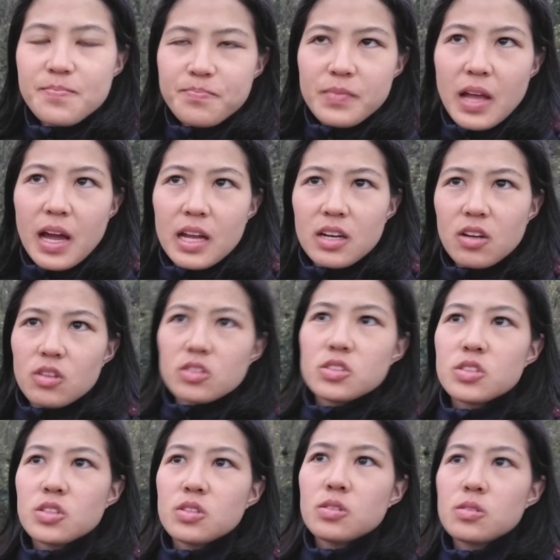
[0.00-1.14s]
and
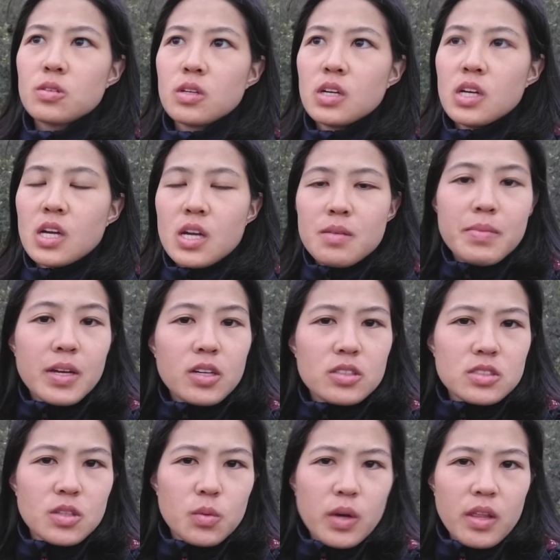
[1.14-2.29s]
also because
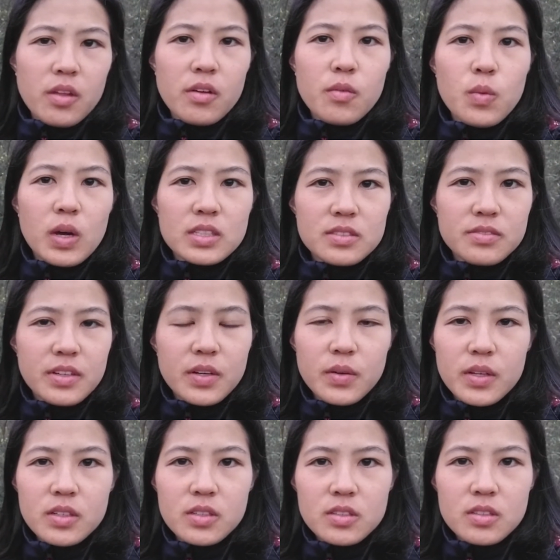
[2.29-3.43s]
the weather was very
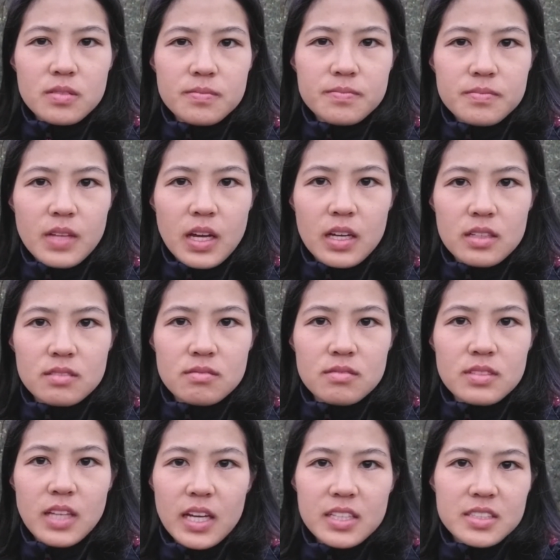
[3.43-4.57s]
good,
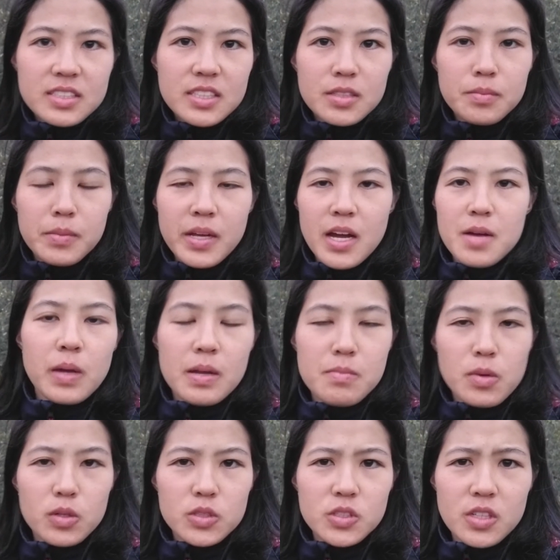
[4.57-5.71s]
and that cheered me up
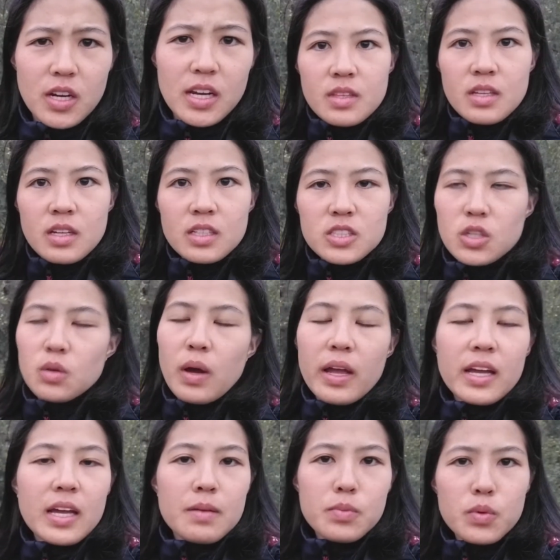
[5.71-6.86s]
emotionally. So I
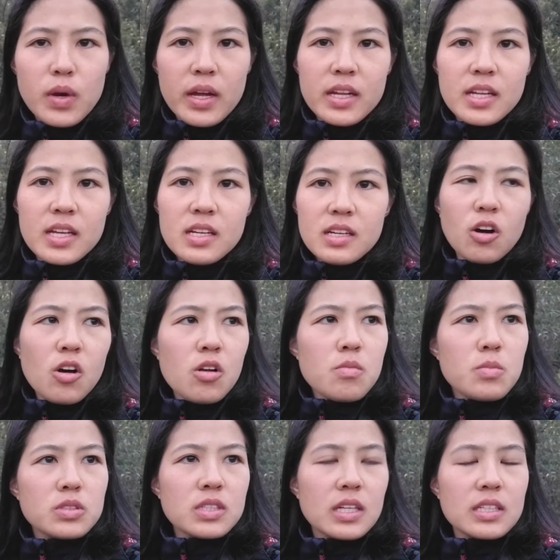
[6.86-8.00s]
kept riding
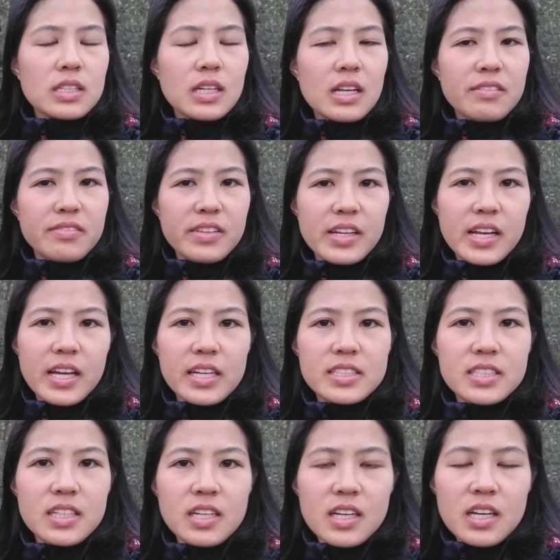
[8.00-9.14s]
almost until a
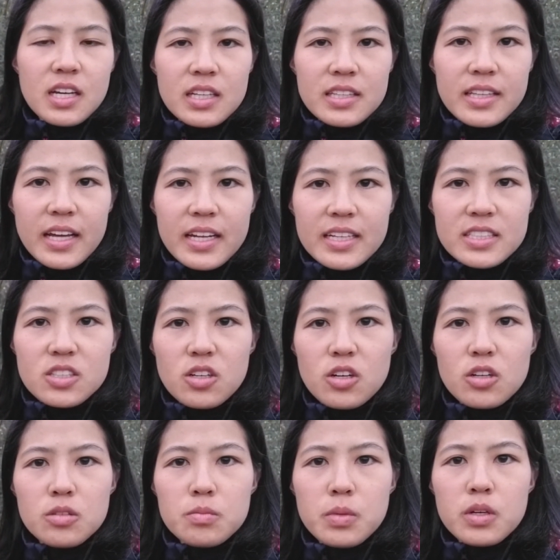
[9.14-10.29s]
village that is
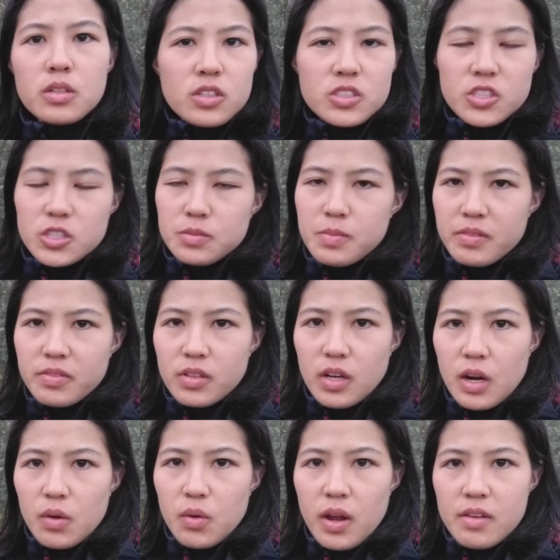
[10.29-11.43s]
called Bot. Just before
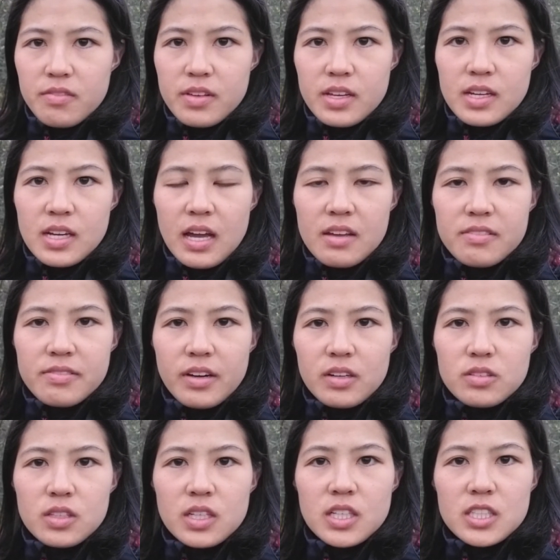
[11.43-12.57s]
arriving I
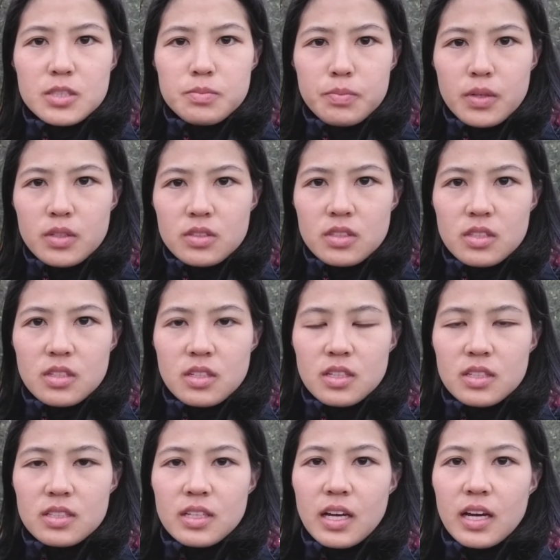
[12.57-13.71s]
found a spot
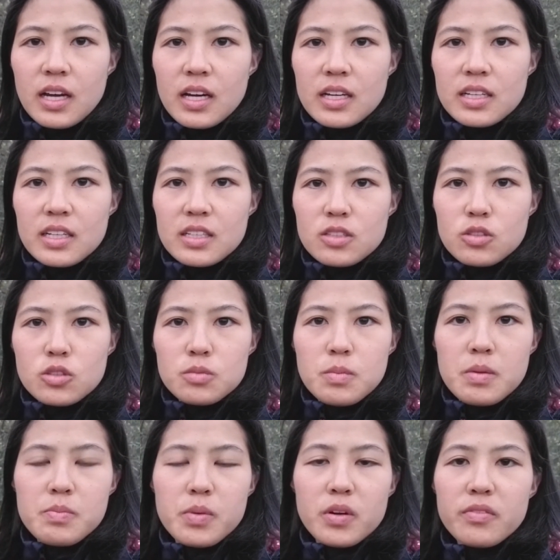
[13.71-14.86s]
that it could
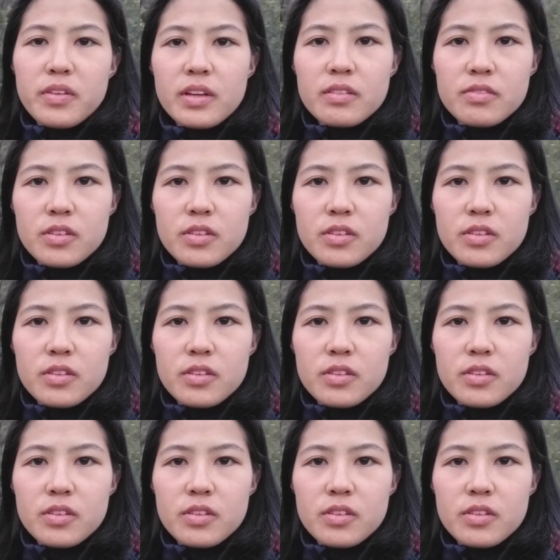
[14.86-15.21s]
be perfect for